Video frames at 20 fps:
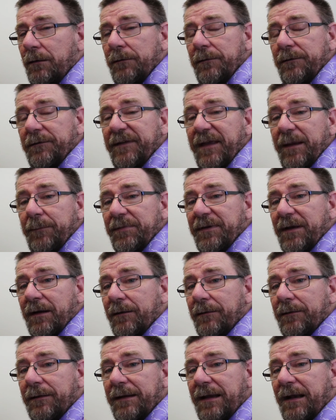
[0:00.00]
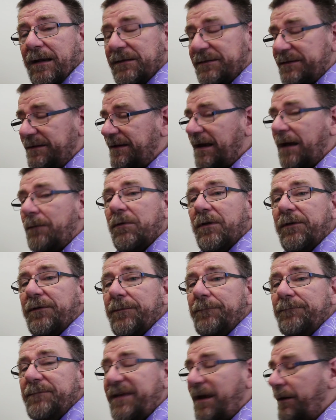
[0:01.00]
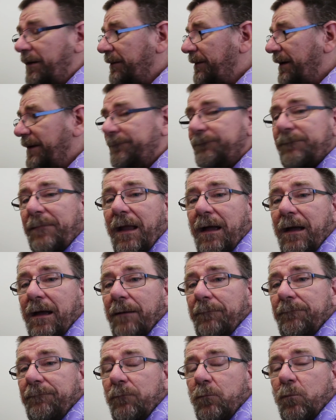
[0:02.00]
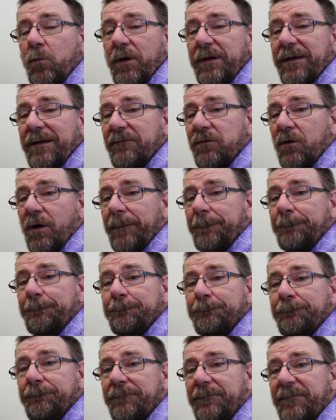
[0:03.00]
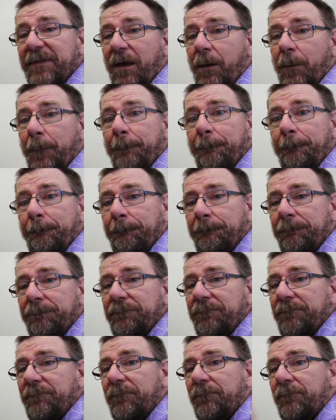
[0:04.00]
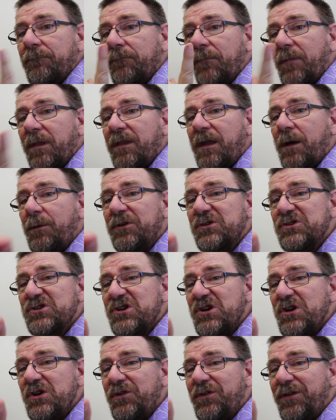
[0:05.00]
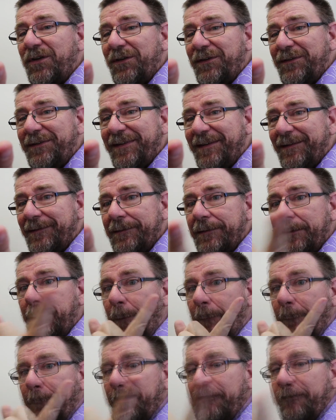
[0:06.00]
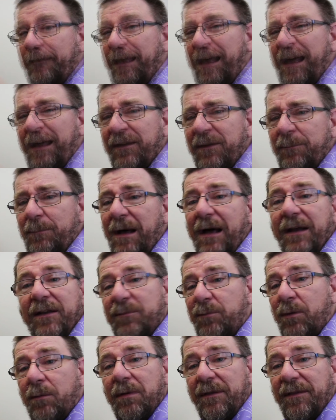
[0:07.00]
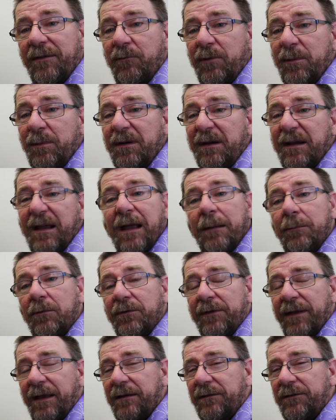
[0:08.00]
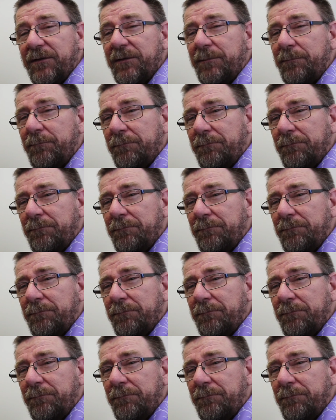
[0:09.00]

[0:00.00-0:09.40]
Samsung Galaxy tablets. So anyway, working fine. So no excuses. The hardest part is probably the ribbon cables and just